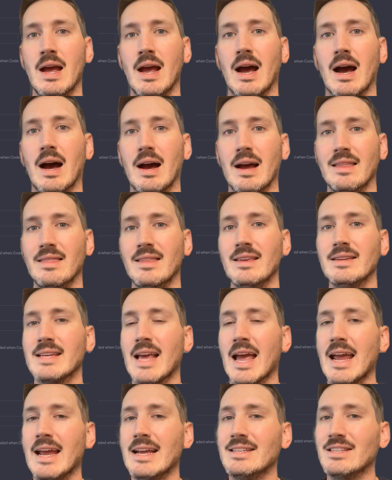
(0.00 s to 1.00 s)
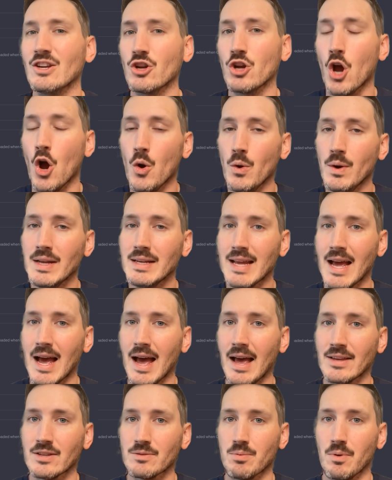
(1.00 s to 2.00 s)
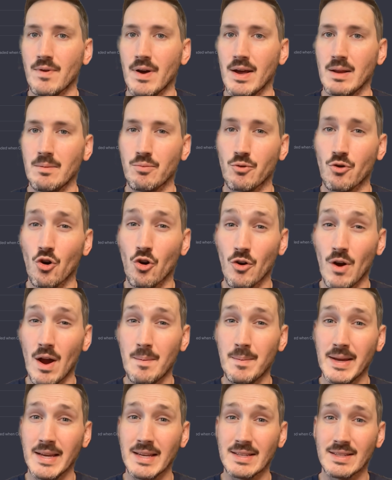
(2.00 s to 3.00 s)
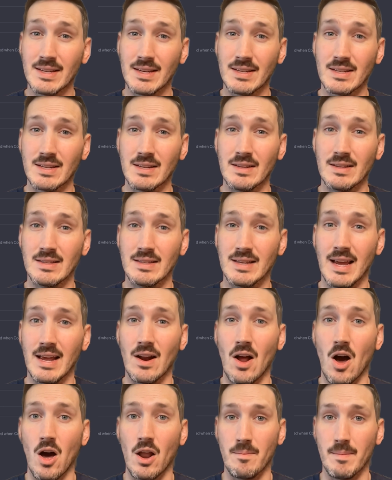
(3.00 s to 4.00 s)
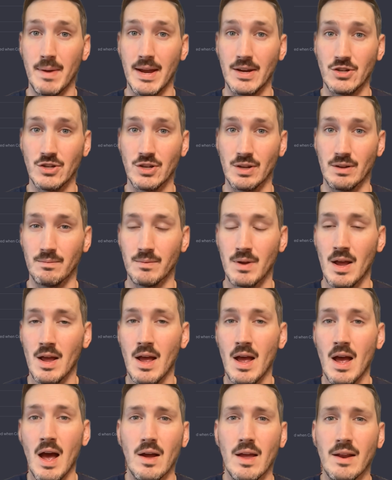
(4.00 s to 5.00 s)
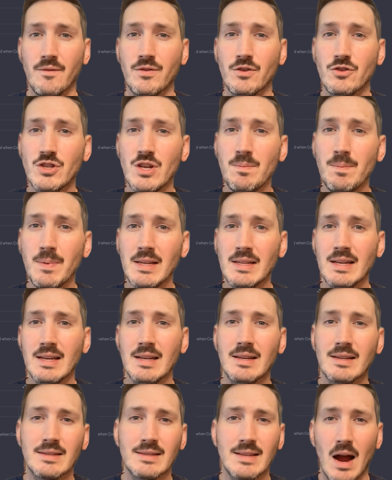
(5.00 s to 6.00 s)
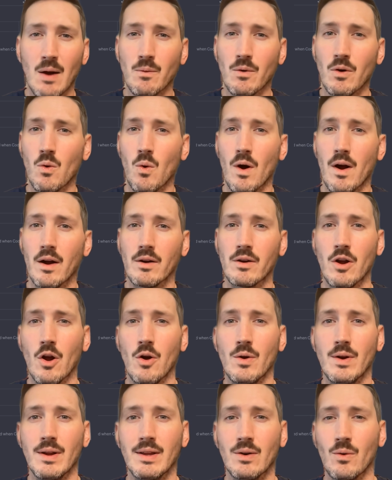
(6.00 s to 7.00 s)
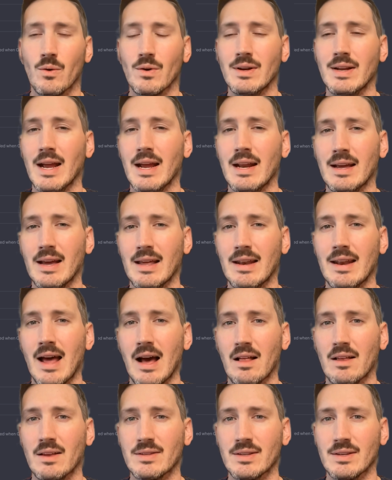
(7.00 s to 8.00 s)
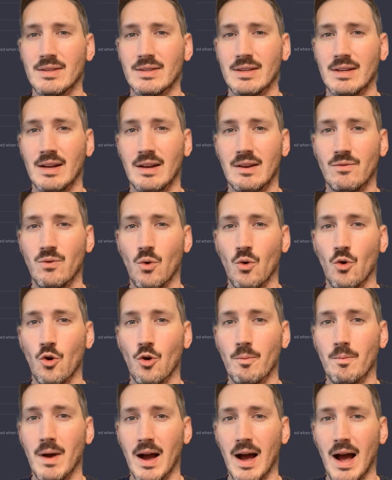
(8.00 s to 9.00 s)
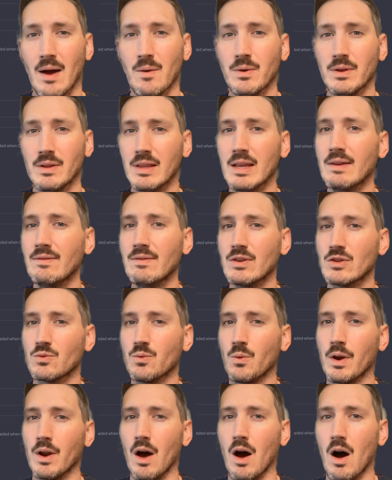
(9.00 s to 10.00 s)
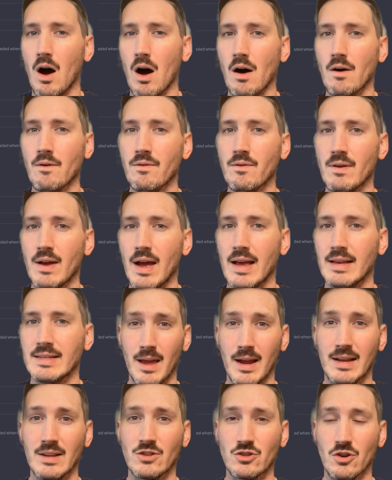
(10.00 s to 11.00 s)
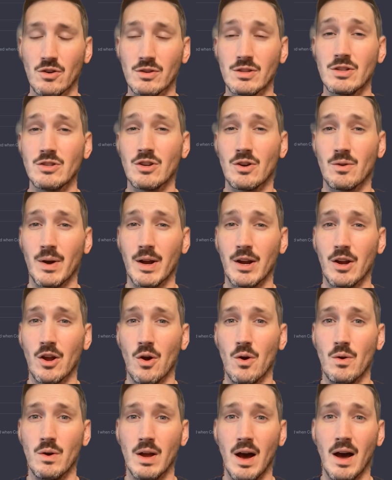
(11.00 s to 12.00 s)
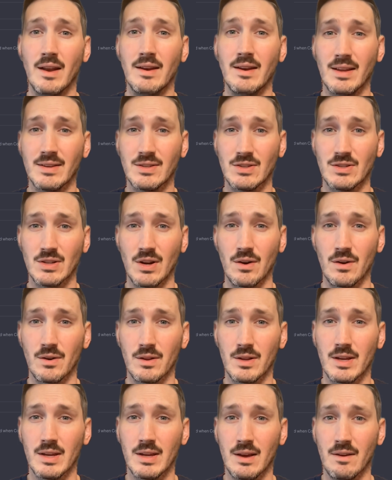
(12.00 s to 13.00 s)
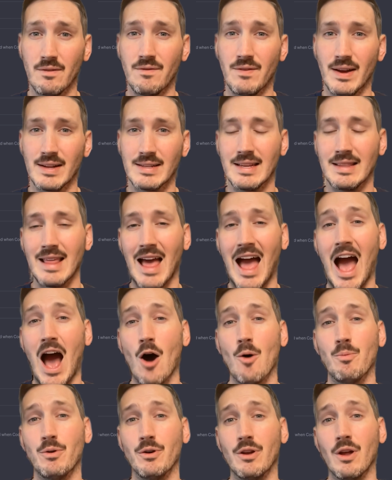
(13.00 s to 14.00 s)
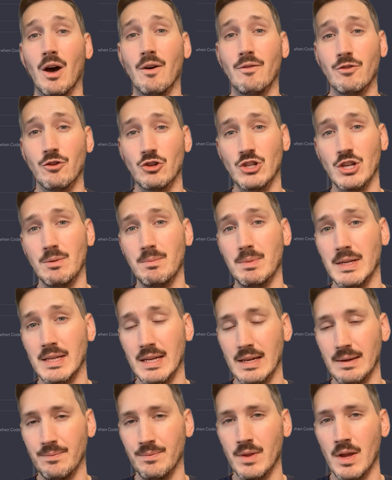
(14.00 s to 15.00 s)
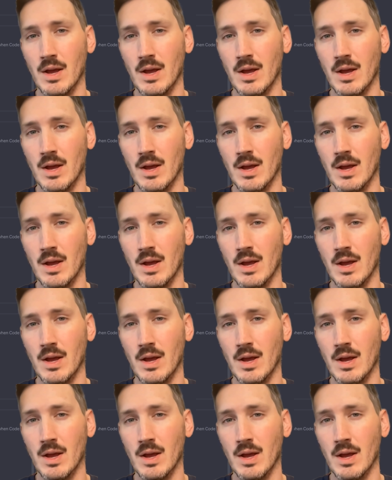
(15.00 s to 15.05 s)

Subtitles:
And this aids in coding tasks, providing programming assistance and automation. If your GPT does not require coding or data analysis in any form, I would leave this one off, as it can start to generate code unnecessarily, affecting the output of your GPT.